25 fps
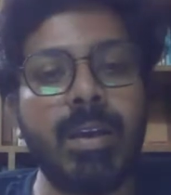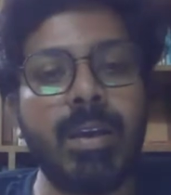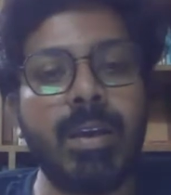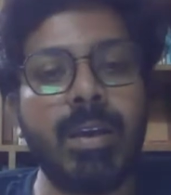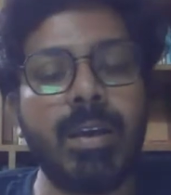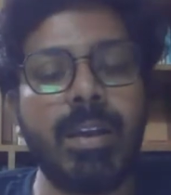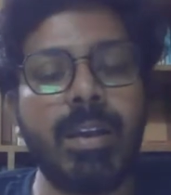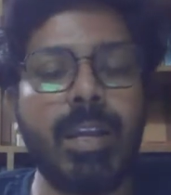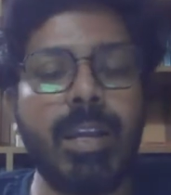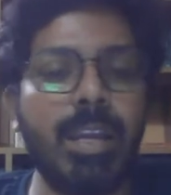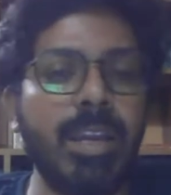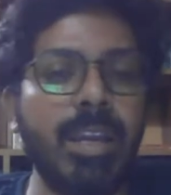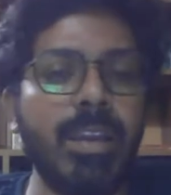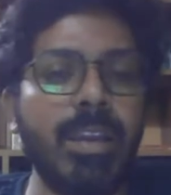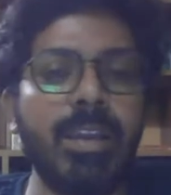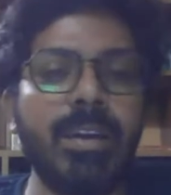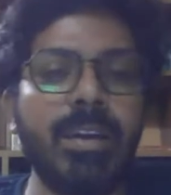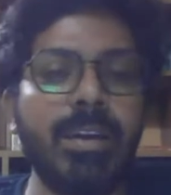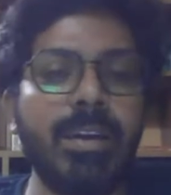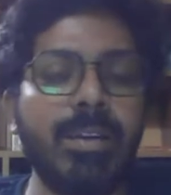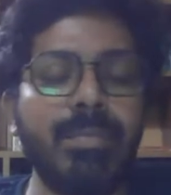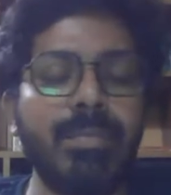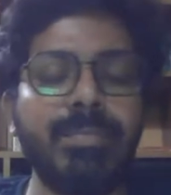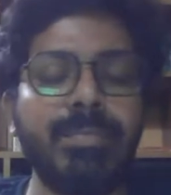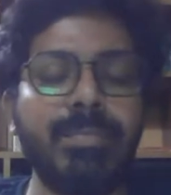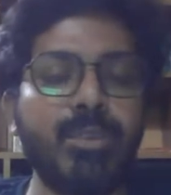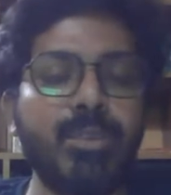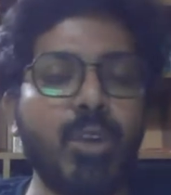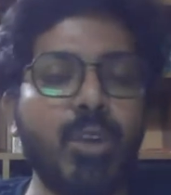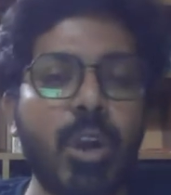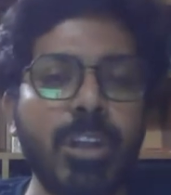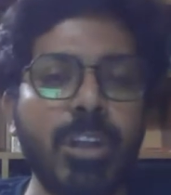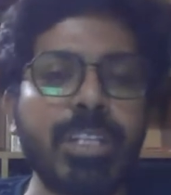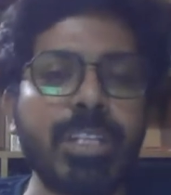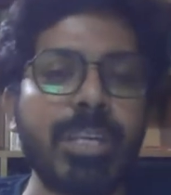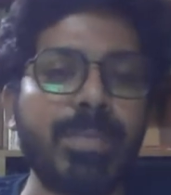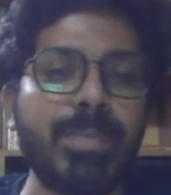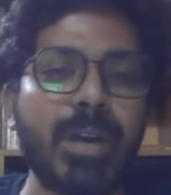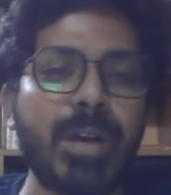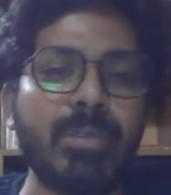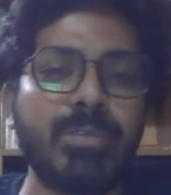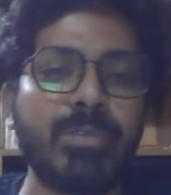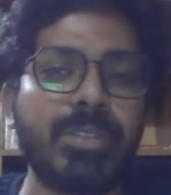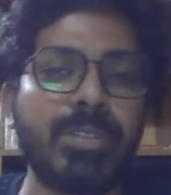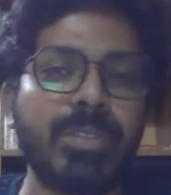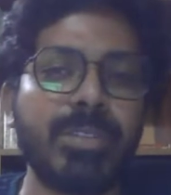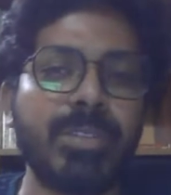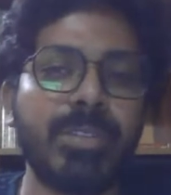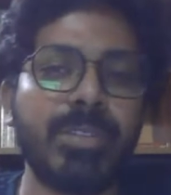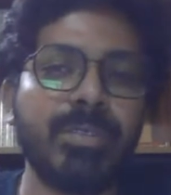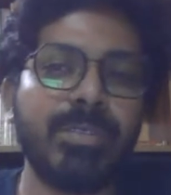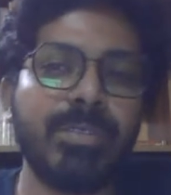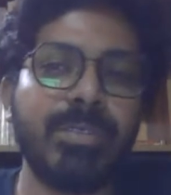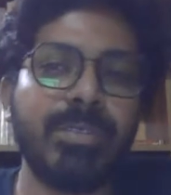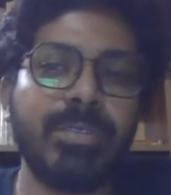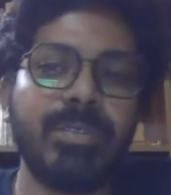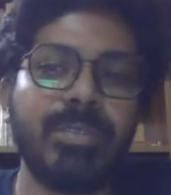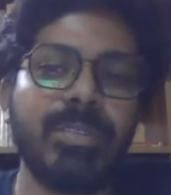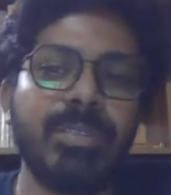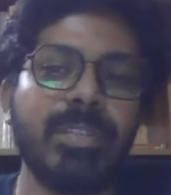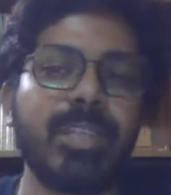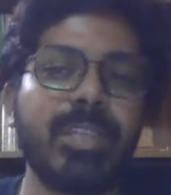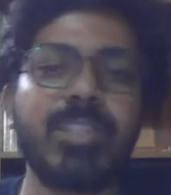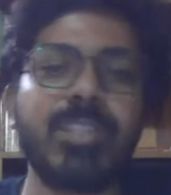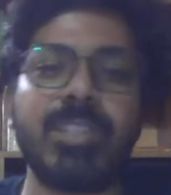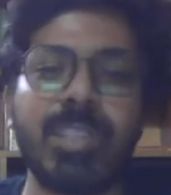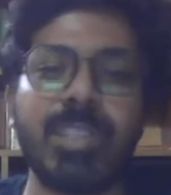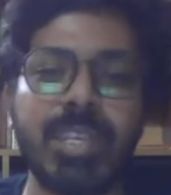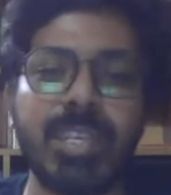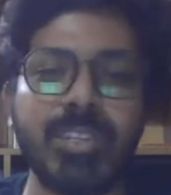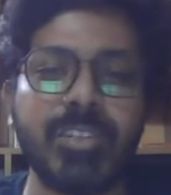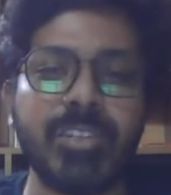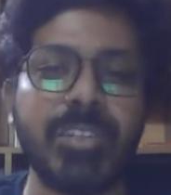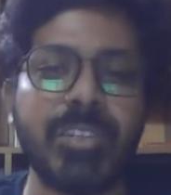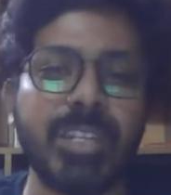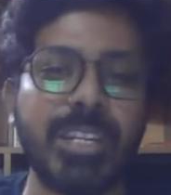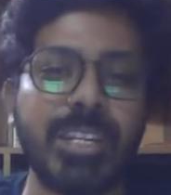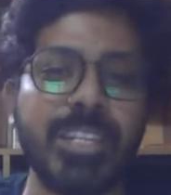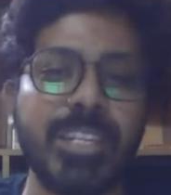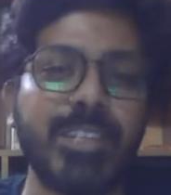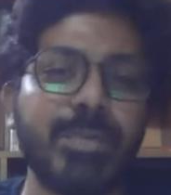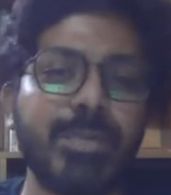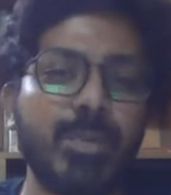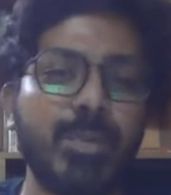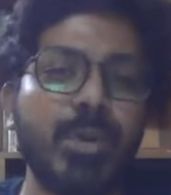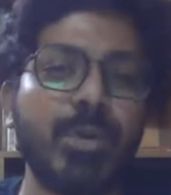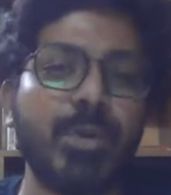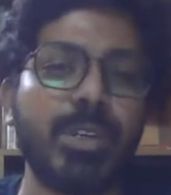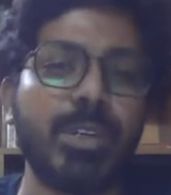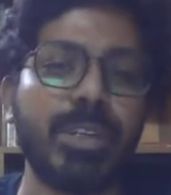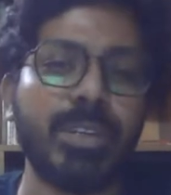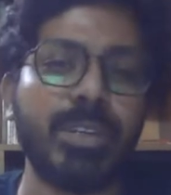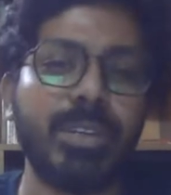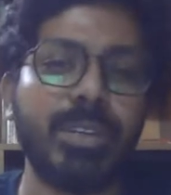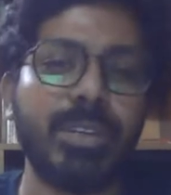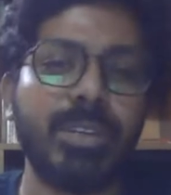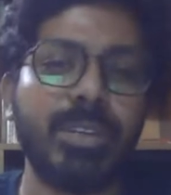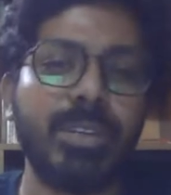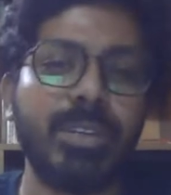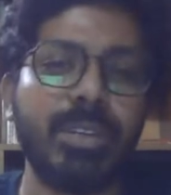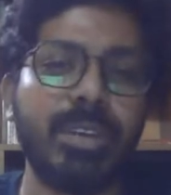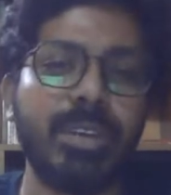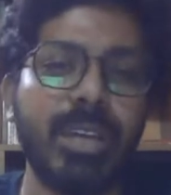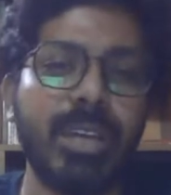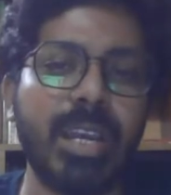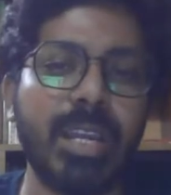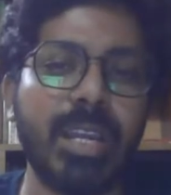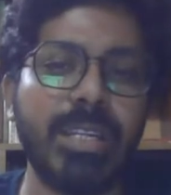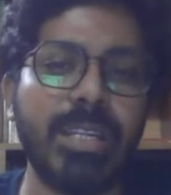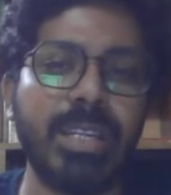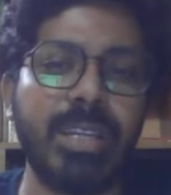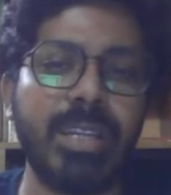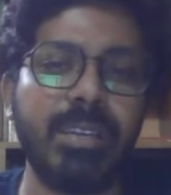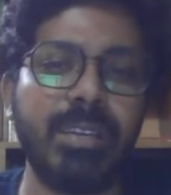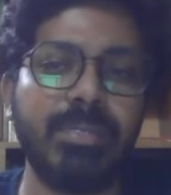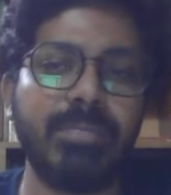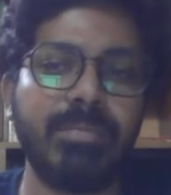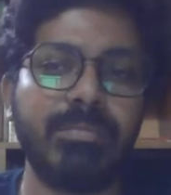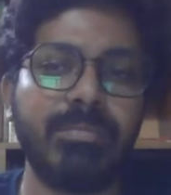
He talked about Sanskritization in his book, and he